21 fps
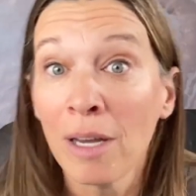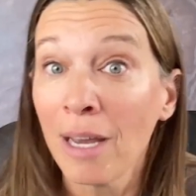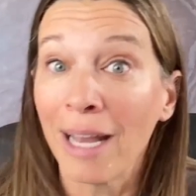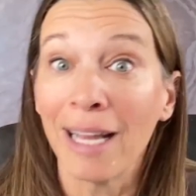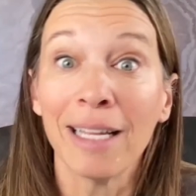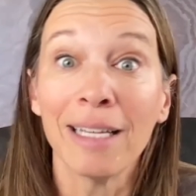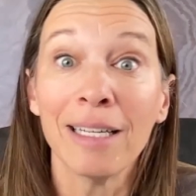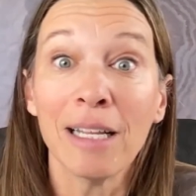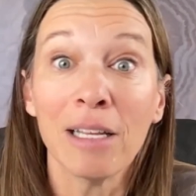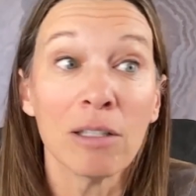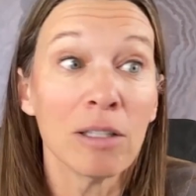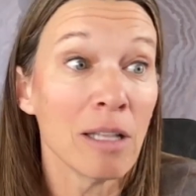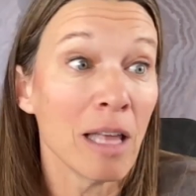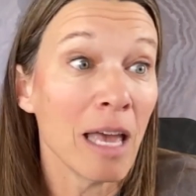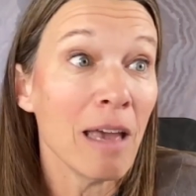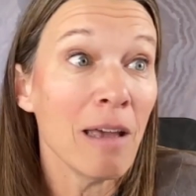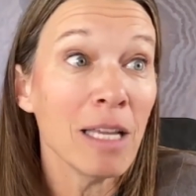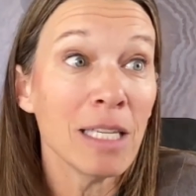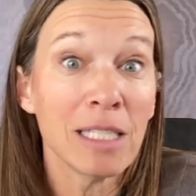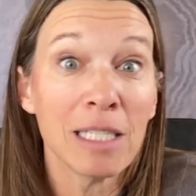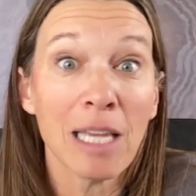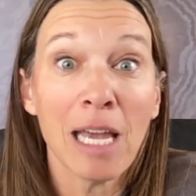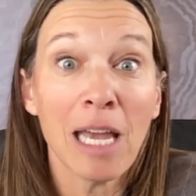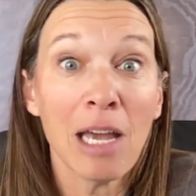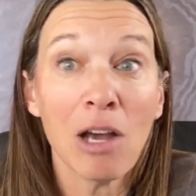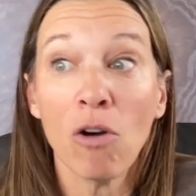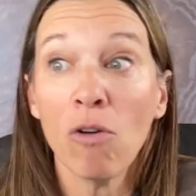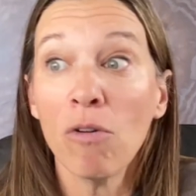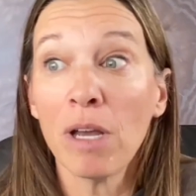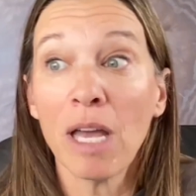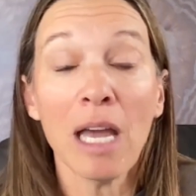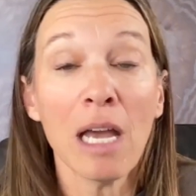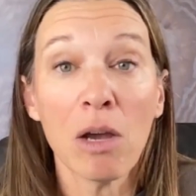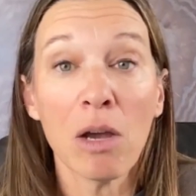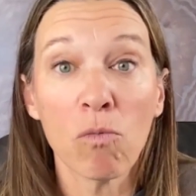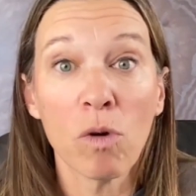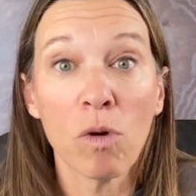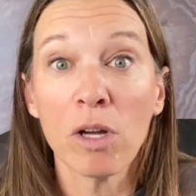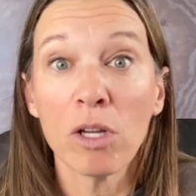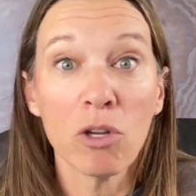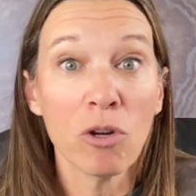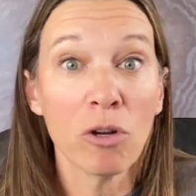And they say, okay,
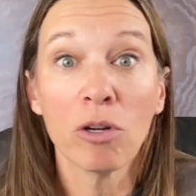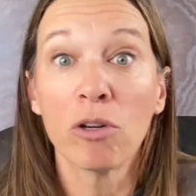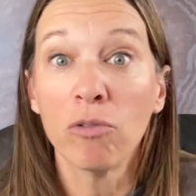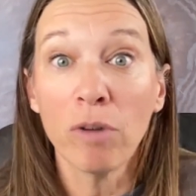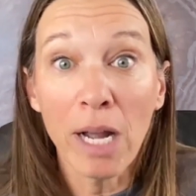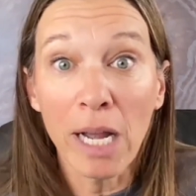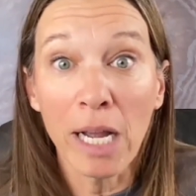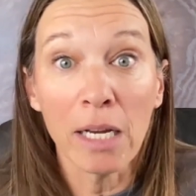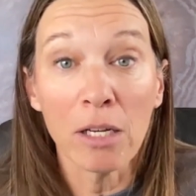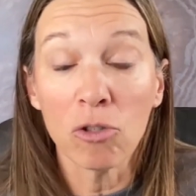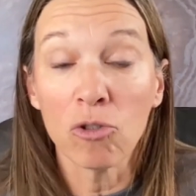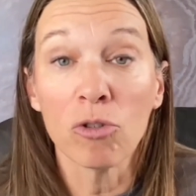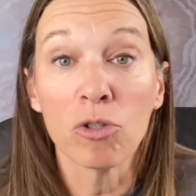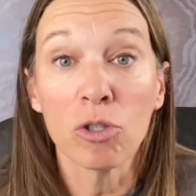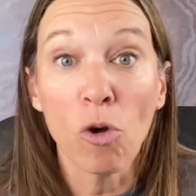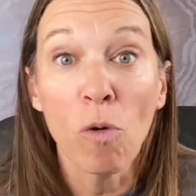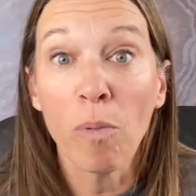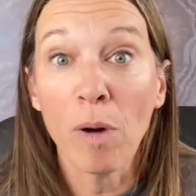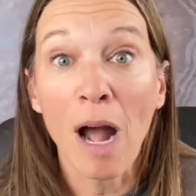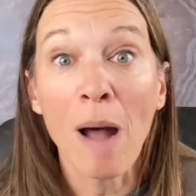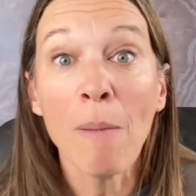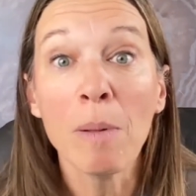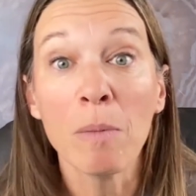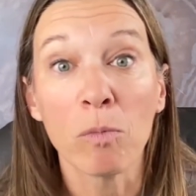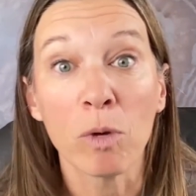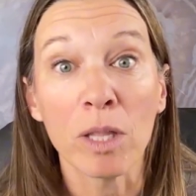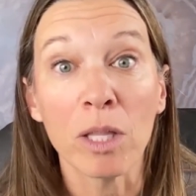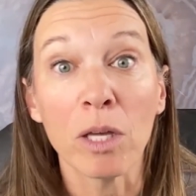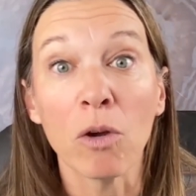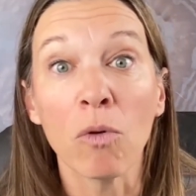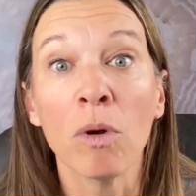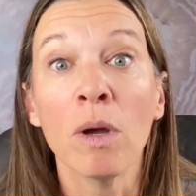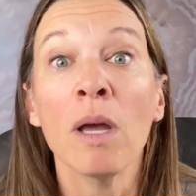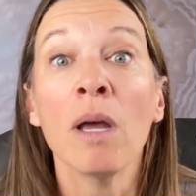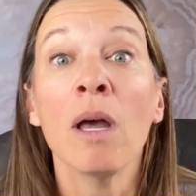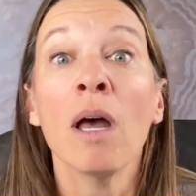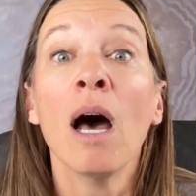well, you're great. There's no problem with you.